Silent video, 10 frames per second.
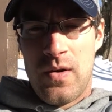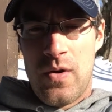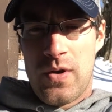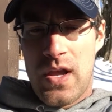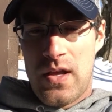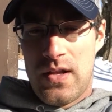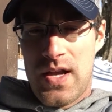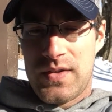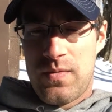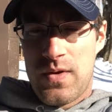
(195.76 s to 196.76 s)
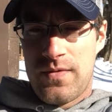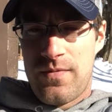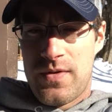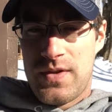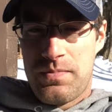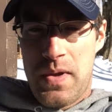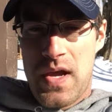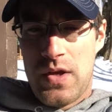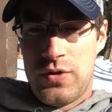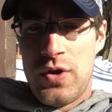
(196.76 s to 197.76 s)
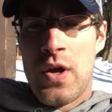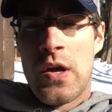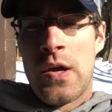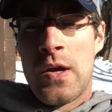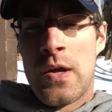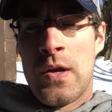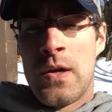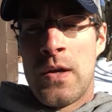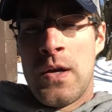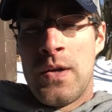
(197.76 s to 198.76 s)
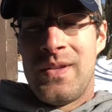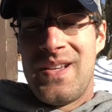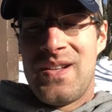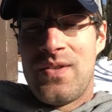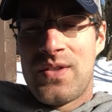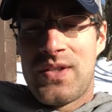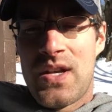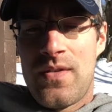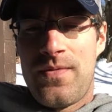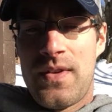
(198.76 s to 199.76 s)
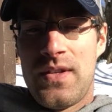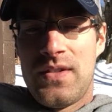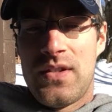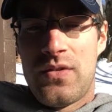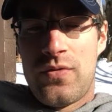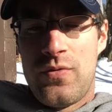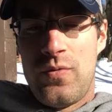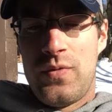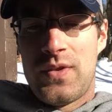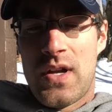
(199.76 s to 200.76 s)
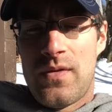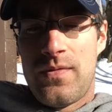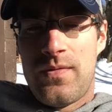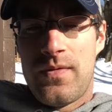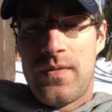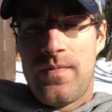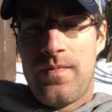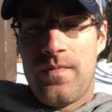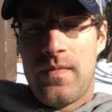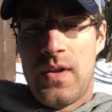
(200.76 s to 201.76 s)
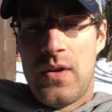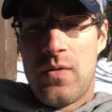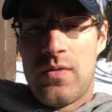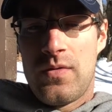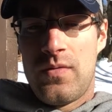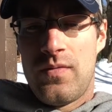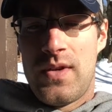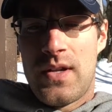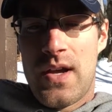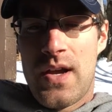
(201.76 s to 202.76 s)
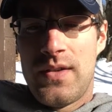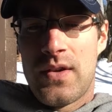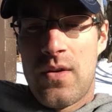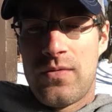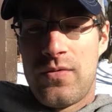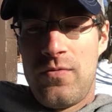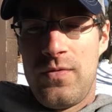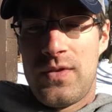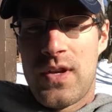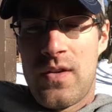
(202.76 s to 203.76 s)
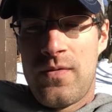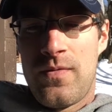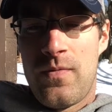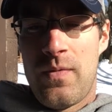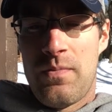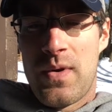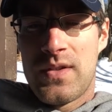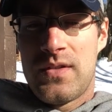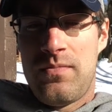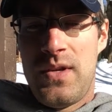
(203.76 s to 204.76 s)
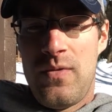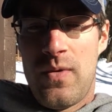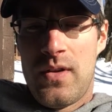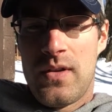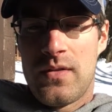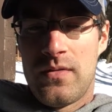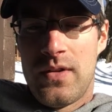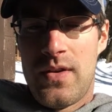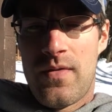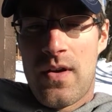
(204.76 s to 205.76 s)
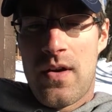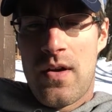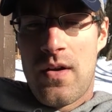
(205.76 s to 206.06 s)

Okay, last one for this page. The inner self is the true self. In order to realize our true self, we must be willing to live our